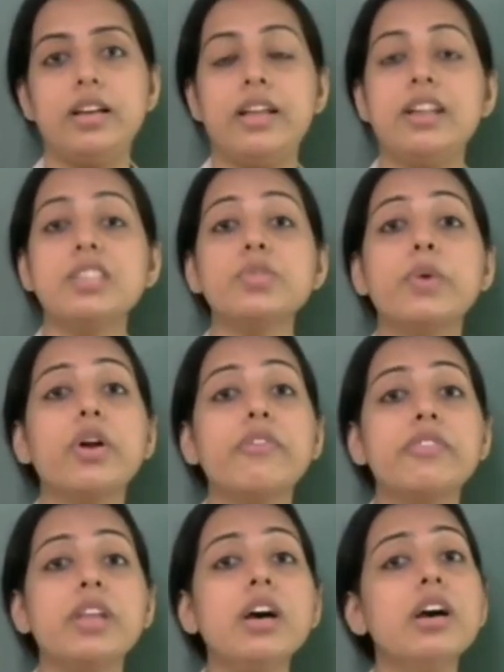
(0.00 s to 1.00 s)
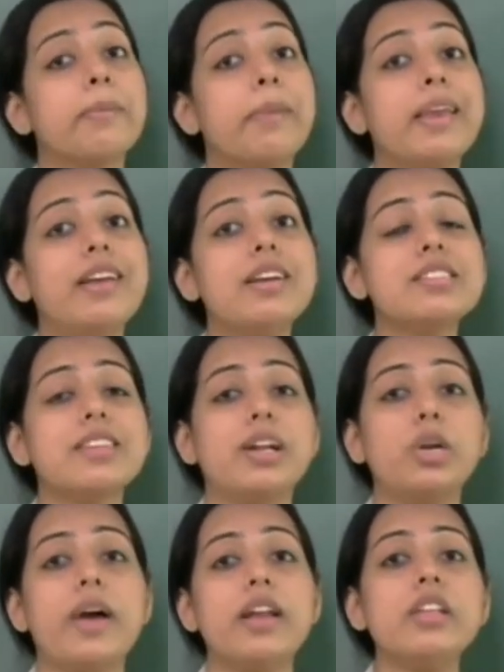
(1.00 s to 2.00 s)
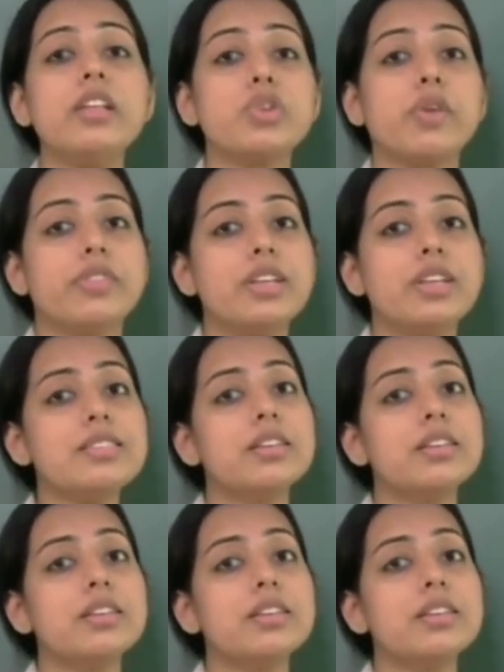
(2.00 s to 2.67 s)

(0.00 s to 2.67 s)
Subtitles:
That is one of the biggest advantage of this